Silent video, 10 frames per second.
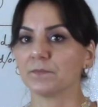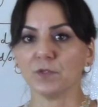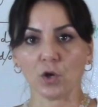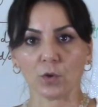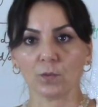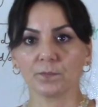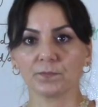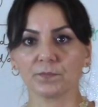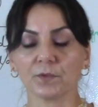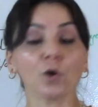No.
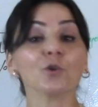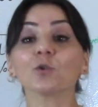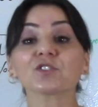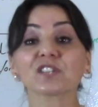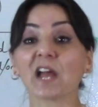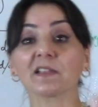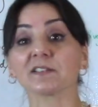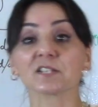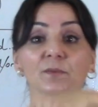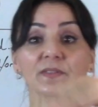Or no
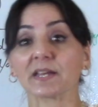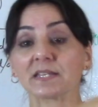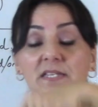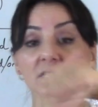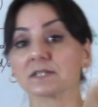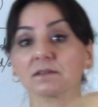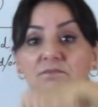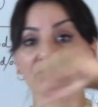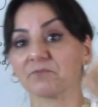salads with like these